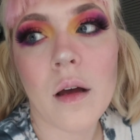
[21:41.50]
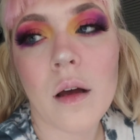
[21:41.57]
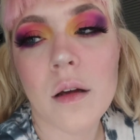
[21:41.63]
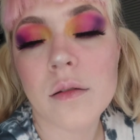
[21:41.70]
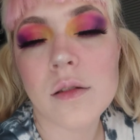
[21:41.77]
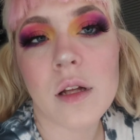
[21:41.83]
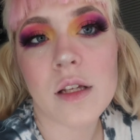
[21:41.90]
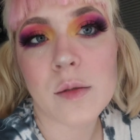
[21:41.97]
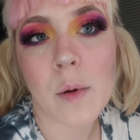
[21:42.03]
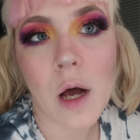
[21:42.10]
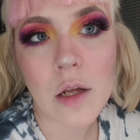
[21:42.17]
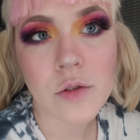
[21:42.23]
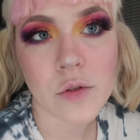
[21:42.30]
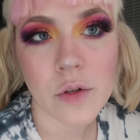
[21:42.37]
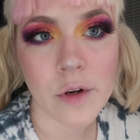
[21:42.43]
it's not
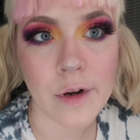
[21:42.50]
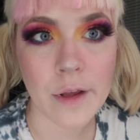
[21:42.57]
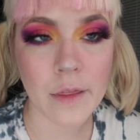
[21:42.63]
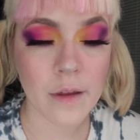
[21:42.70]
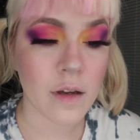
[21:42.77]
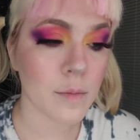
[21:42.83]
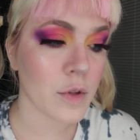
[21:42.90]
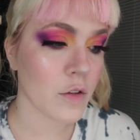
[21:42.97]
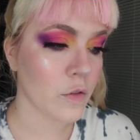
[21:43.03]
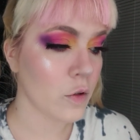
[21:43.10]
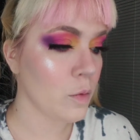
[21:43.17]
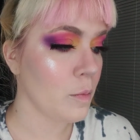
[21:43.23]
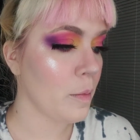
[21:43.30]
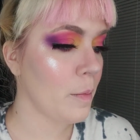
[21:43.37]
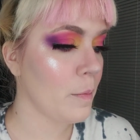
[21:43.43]
sponsored or anything, but if
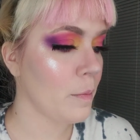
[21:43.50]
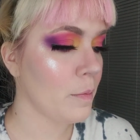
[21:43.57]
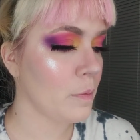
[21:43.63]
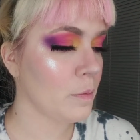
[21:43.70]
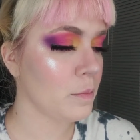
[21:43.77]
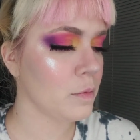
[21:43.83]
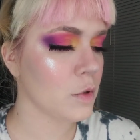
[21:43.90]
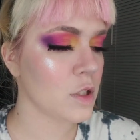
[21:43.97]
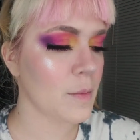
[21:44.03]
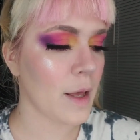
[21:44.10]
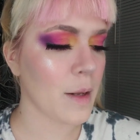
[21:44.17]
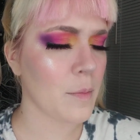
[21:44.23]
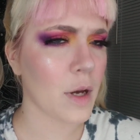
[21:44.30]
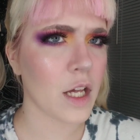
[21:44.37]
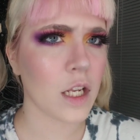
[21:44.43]
you
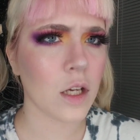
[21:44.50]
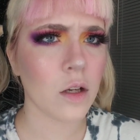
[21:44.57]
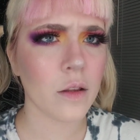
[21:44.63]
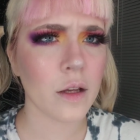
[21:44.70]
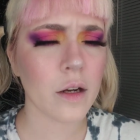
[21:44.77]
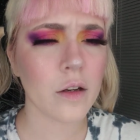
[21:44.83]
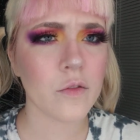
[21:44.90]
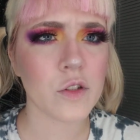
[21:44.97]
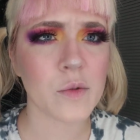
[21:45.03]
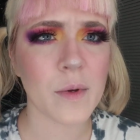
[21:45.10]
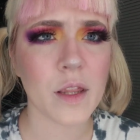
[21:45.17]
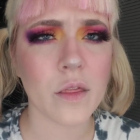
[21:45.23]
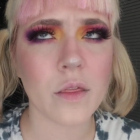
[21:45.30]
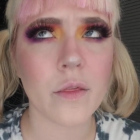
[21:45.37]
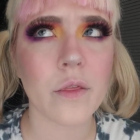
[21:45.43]
spend money on there, if you
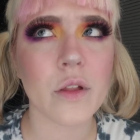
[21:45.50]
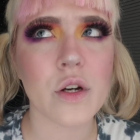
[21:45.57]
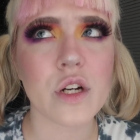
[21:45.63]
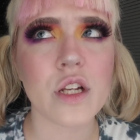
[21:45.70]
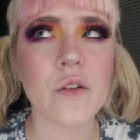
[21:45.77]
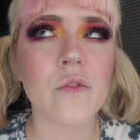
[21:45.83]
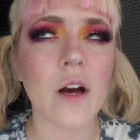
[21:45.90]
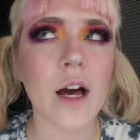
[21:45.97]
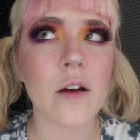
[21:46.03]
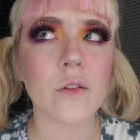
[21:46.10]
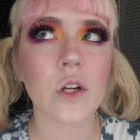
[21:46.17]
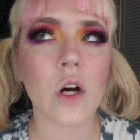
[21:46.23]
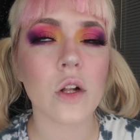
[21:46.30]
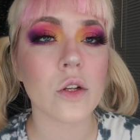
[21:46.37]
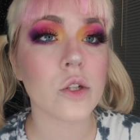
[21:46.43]
spend
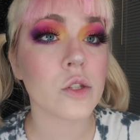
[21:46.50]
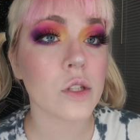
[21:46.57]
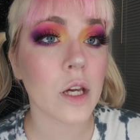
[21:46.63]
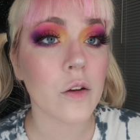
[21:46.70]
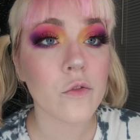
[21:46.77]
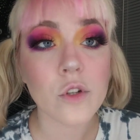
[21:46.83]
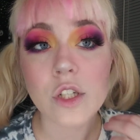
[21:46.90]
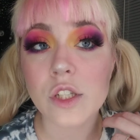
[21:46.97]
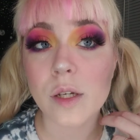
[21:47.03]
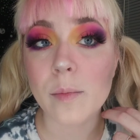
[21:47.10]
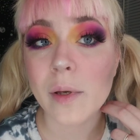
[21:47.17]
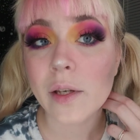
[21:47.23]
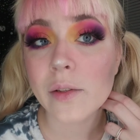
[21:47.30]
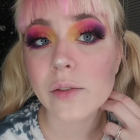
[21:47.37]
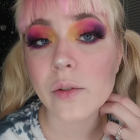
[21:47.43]
$35, you get free
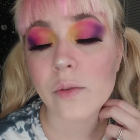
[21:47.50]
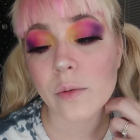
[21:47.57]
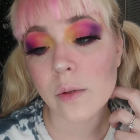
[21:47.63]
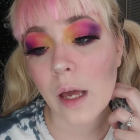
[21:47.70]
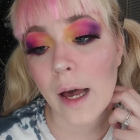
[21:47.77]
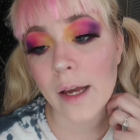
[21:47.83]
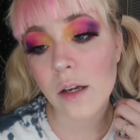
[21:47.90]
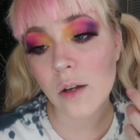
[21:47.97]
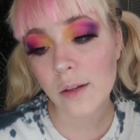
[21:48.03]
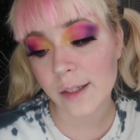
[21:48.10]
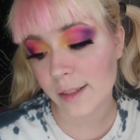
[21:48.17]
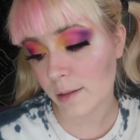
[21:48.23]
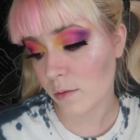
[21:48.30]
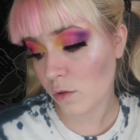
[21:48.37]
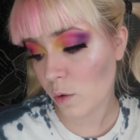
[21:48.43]
shipping. So I got like
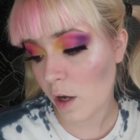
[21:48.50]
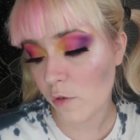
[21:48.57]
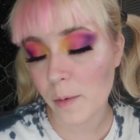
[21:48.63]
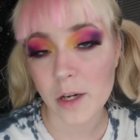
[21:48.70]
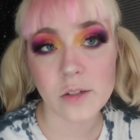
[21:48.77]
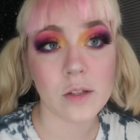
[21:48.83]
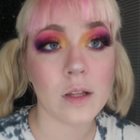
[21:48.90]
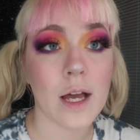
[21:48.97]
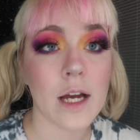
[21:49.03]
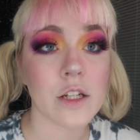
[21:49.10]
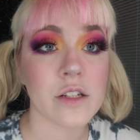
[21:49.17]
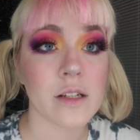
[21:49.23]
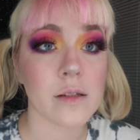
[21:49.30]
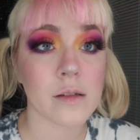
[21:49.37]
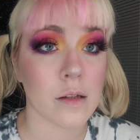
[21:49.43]
12 pairs of
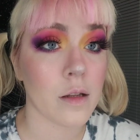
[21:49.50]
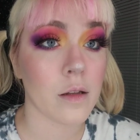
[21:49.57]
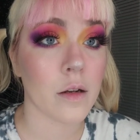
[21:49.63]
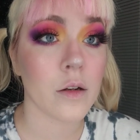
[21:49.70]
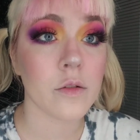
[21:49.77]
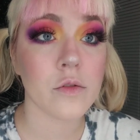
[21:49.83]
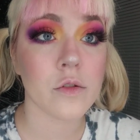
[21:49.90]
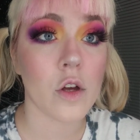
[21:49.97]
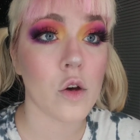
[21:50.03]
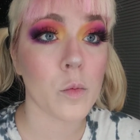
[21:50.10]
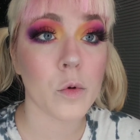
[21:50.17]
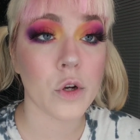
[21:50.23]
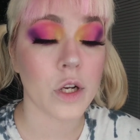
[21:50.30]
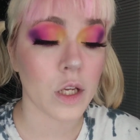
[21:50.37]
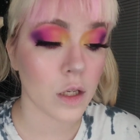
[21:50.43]
lashes, and they're so
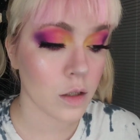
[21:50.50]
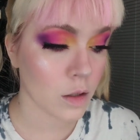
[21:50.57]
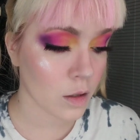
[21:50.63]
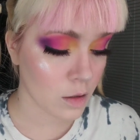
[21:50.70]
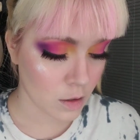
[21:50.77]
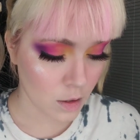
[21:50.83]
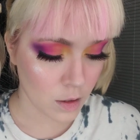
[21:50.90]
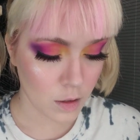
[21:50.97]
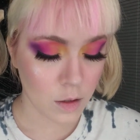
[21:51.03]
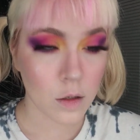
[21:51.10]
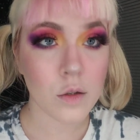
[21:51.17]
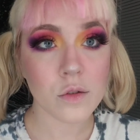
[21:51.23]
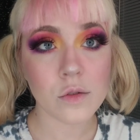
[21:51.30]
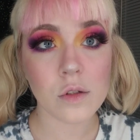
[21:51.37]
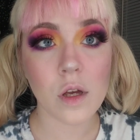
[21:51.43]
pretty.
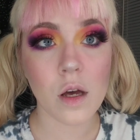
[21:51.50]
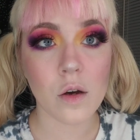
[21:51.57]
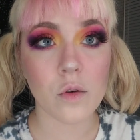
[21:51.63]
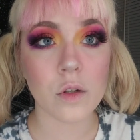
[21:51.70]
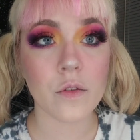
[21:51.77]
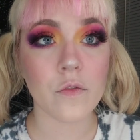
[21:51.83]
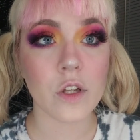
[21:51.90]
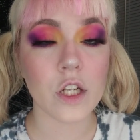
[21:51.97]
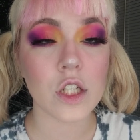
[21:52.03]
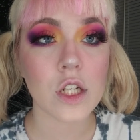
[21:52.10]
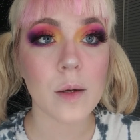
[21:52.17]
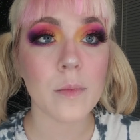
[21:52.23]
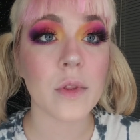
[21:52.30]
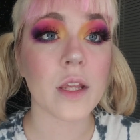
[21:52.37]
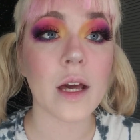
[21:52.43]
So to finish
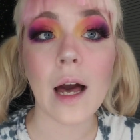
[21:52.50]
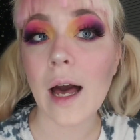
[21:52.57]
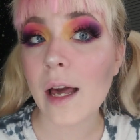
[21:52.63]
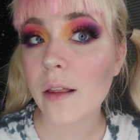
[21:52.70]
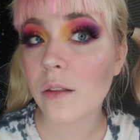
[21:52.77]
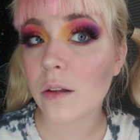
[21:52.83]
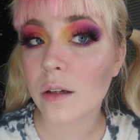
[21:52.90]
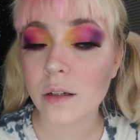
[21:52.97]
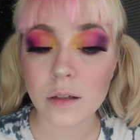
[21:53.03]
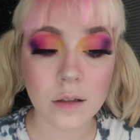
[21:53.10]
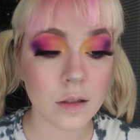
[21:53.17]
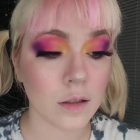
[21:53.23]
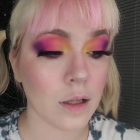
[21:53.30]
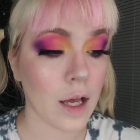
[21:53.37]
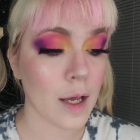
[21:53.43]
up the eye look,
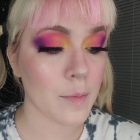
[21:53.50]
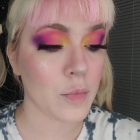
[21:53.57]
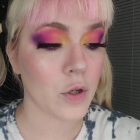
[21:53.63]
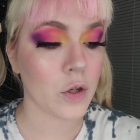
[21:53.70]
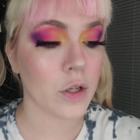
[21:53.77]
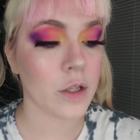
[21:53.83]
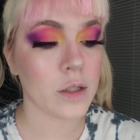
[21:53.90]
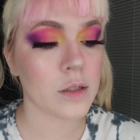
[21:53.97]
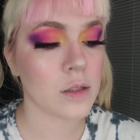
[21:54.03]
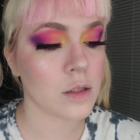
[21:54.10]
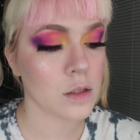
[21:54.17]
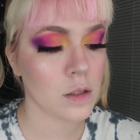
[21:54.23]
I put